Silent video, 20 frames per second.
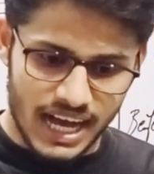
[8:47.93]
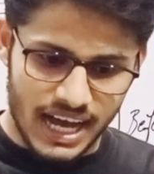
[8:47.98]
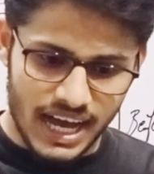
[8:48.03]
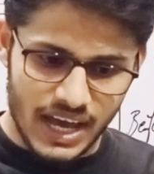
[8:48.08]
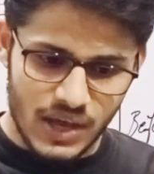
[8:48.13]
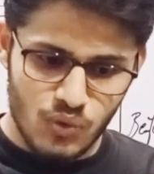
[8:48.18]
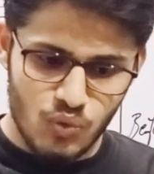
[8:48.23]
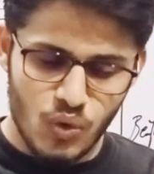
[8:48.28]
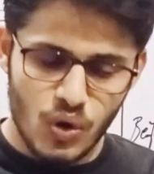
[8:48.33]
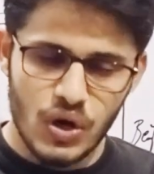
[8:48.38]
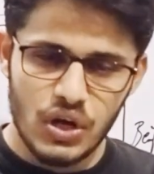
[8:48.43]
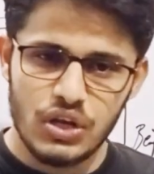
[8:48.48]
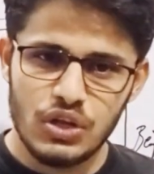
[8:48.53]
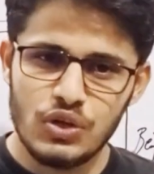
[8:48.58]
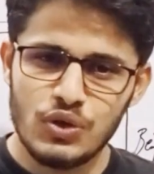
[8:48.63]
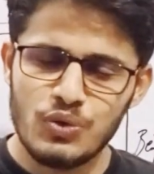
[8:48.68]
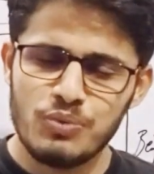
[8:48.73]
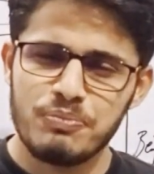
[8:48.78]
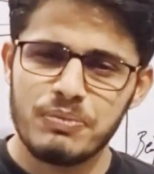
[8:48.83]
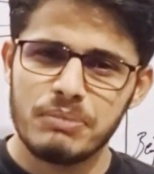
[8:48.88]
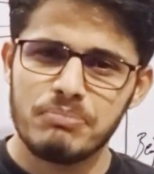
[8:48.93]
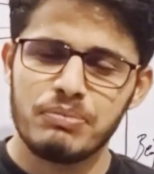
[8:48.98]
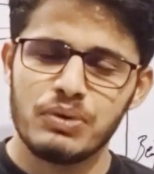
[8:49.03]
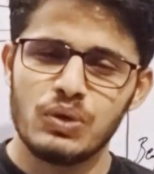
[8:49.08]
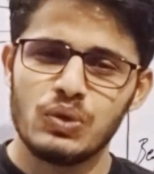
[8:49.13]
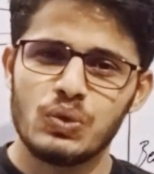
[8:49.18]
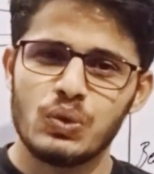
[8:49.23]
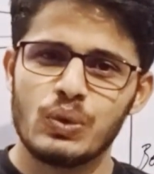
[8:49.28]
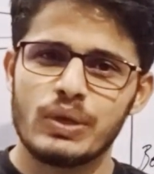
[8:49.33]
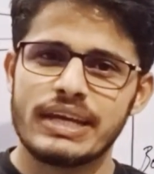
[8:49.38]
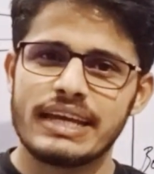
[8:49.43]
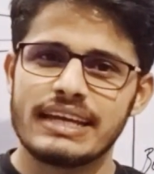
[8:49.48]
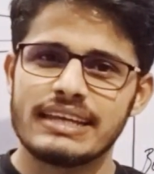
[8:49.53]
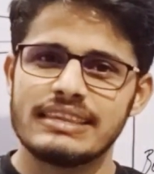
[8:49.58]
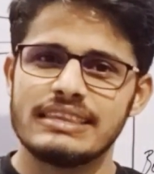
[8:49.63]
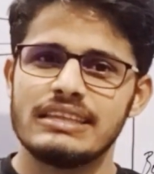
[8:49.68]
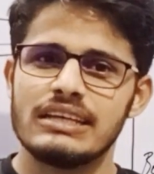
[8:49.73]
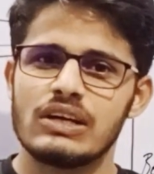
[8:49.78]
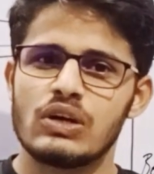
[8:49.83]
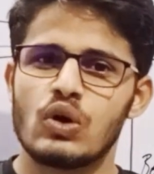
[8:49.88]
I want you people to
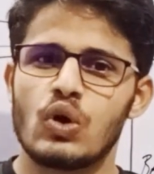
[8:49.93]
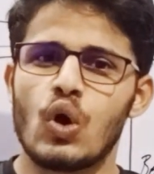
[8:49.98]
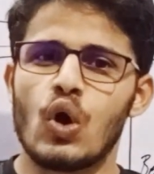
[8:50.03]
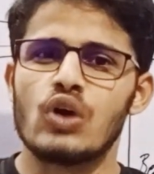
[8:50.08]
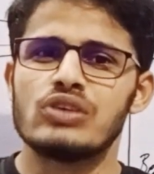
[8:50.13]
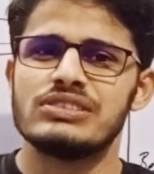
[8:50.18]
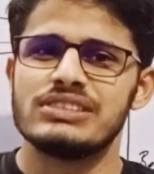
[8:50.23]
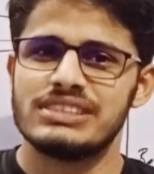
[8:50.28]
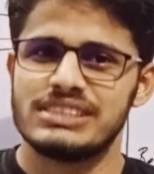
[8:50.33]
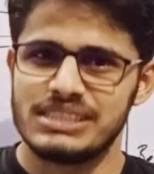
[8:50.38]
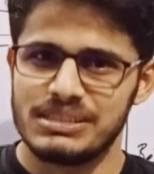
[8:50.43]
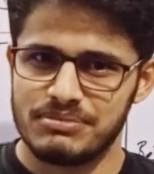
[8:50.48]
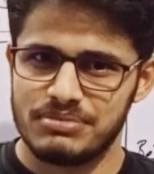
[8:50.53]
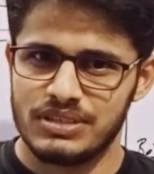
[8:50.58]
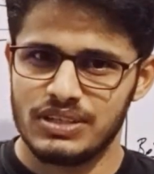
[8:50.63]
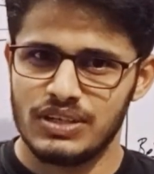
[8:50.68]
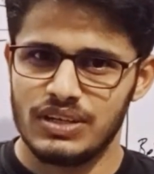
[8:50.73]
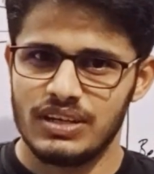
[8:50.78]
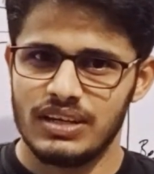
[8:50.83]
get the concept.